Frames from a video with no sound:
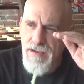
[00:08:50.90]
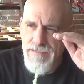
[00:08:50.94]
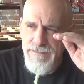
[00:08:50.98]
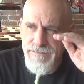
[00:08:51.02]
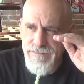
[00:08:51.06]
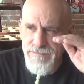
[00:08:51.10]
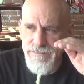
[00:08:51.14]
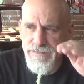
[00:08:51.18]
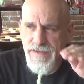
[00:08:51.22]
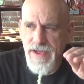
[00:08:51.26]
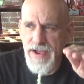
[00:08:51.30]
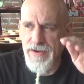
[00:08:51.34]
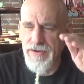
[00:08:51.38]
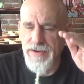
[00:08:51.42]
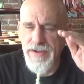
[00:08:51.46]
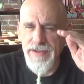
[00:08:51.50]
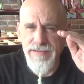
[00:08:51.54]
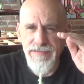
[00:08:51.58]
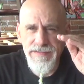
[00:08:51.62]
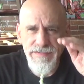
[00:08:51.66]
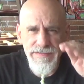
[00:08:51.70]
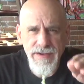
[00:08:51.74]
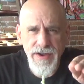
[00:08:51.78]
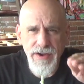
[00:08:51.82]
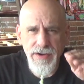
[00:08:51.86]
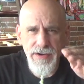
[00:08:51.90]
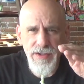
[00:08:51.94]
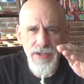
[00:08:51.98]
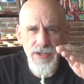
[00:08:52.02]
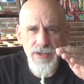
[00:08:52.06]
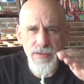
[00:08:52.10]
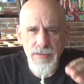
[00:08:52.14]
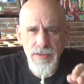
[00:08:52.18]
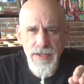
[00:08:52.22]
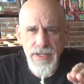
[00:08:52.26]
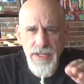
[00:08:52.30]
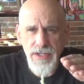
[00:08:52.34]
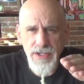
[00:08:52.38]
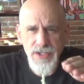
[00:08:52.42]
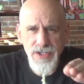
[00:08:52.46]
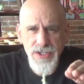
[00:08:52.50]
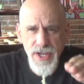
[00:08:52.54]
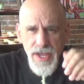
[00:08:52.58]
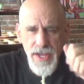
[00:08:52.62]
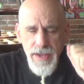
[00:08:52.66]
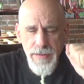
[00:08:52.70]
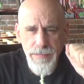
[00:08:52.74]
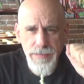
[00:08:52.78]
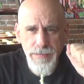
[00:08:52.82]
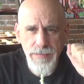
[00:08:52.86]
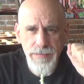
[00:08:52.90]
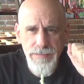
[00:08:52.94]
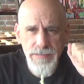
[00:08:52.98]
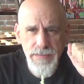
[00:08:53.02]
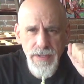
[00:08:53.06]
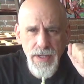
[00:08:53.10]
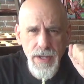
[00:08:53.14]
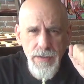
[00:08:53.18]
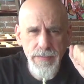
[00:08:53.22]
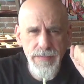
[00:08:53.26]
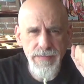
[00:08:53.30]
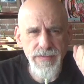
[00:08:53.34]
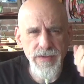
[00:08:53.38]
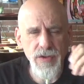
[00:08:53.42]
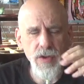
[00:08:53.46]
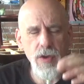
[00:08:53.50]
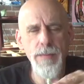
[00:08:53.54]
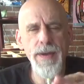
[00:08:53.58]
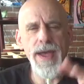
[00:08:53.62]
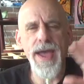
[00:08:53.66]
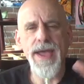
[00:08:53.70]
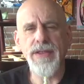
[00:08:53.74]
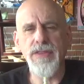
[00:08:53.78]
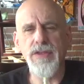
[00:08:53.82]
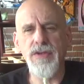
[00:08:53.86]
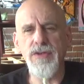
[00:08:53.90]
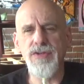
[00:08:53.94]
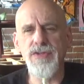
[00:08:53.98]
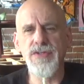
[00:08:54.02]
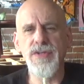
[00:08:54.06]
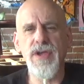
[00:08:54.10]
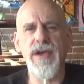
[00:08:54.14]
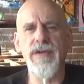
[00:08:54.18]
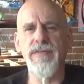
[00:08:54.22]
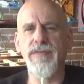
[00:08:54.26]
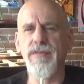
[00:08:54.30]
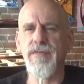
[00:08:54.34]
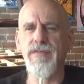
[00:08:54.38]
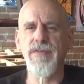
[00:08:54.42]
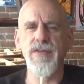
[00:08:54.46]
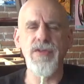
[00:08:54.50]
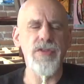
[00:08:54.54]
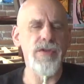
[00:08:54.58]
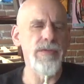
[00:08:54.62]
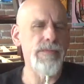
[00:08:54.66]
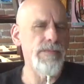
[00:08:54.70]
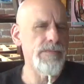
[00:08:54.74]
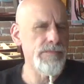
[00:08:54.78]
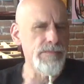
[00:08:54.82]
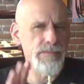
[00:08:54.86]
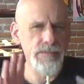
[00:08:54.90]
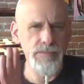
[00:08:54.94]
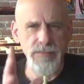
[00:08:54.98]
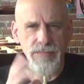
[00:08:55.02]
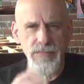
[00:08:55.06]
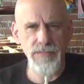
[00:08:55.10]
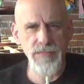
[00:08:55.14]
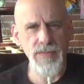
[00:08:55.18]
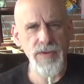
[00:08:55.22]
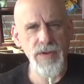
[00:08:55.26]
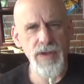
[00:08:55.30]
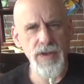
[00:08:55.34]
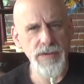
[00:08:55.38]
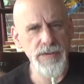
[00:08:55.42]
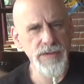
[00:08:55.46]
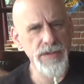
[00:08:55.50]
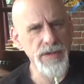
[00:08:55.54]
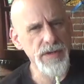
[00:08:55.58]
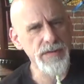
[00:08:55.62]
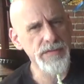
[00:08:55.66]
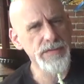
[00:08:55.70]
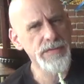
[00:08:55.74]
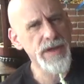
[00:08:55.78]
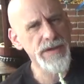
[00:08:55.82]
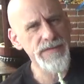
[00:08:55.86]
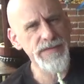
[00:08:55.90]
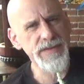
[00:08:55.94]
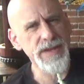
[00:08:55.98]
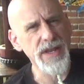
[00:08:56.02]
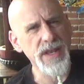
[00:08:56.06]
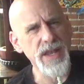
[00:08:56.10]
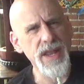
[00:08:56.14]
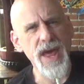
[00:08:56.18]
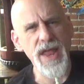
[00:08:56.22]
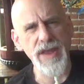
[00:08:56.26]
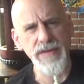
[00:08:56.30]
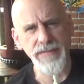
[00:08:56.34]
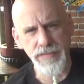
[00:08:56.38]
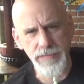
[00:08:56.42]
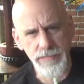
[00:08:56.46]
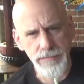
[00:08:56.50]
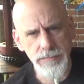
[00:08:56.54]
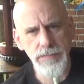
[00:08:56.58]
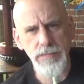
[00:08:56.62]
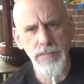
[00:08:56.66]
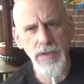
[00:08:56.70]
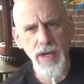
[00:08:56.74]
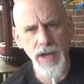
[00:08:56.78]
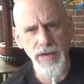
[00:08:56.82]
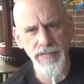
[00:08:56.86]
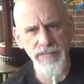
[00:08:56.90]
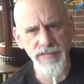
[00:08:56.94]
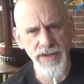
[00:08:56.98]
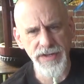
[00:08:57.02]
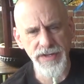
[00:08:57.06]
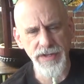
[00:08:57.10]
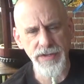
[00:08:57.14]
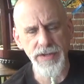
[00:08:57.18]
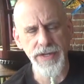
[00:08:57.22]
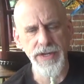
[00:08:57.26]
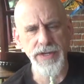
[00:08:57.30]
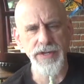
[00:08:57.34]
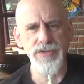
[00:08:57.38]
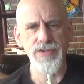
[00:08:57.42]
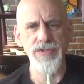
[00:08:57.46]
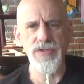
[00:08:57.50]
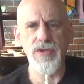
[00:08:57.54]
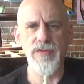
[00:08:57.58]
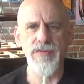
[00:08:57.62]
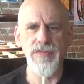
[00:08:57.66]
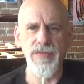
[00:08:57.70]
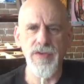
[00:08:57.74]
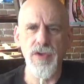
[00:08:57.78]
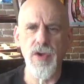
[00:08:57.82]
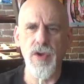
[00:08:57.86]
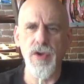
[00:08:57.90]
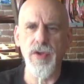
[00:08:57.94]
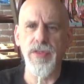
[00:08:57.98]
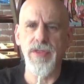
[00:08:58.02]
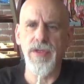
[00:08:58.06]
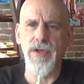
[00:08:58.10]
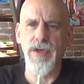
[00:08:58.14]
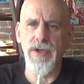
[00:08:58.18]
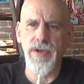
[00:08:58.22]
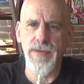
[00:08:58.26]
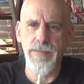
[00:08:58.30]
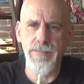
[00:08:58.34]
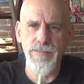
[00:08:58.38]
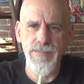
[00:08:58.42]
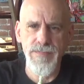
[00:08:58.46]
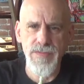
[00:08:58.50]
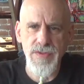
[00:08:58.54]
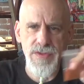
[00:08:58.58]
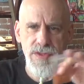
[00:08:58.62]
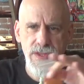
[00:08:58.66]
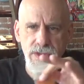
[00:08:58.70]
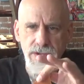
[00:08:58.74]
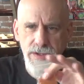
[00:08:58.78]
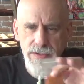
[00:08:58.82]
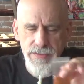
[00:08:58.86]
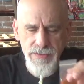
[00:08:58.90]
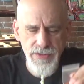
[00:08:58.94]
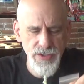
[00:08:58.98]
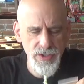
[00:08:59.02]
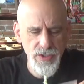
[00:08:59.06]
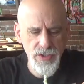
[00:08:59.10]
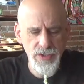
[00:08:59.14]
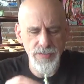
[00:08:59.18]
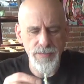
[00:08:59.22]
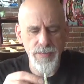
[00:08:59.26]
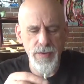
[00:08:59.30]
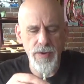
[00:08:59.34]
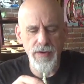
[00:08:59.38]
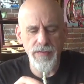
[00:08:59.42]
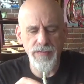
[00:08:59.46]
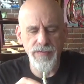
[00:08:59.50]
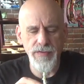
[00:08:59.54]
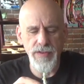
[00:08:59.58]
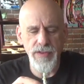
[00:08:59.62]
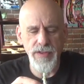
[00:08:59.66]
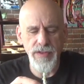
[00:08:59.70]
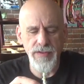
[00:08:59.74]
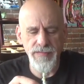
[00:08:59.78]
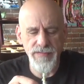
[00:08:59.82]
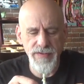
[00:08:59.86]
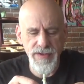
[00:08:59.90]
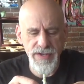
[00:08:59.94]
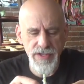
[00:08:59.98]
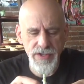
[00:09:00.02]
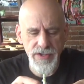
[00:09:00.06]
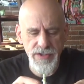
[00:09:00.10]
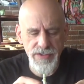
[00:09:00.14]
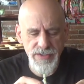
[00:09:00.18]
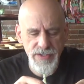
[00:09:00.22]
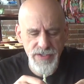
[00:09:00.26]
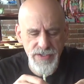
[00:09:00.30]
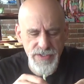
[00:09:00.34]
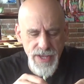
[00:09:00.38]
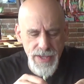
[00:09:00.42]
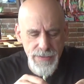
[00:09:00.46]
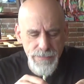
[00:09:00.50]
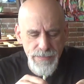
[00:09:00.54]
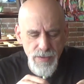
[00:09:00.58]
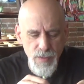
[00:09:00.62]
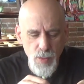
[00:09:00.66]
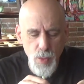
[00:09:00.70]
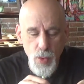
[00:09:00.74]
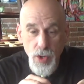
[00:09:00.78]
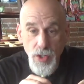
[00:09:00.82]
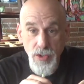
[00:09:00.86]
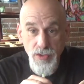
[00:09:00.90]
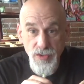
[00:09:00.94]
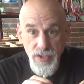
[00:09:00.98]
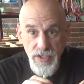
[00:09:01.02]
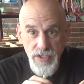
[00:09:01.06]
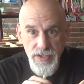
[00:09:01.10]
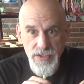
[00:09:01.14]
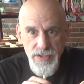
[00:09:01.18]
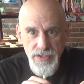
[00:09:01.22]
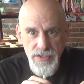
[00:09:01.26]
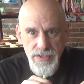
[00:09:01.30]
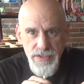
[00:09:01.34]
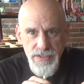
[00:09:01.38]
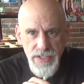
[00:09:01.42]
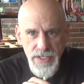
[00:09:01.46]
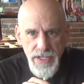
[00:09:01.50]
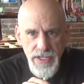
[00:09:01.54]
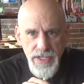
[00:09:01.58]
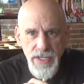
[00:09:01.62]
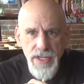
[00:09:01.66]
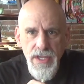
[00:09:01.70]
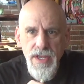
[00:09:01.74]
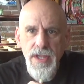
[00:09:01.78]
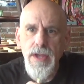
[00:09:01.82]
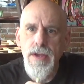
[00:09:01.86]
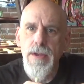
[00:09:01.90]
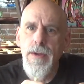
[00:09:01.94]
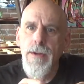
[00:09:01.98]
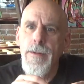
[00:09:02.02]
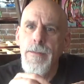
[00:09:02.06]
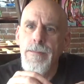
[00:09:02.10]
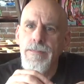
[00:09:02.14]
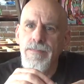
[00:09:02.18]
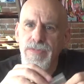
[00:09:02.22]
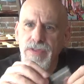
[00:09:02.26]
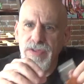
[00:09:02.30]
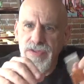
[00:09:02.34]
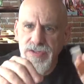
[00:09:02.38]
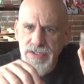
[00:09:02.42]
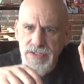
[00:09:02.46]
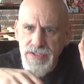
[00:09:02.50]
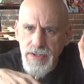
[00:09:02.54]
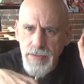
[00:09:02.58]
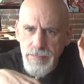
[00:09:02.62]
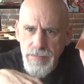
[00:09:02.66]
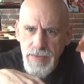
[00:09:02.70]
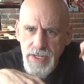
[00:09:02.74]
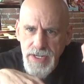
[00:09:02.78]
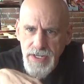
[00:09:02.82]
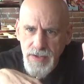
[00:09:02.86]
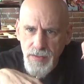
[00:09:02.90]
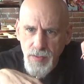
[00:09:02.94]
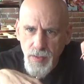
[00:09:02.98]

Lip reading: Very, very unique shape. If you go back, I've reviewed them, I've eaten a lot of them on video here. So if you go to the search bar for the videos and type in Wartrix, you'll see. This is a mini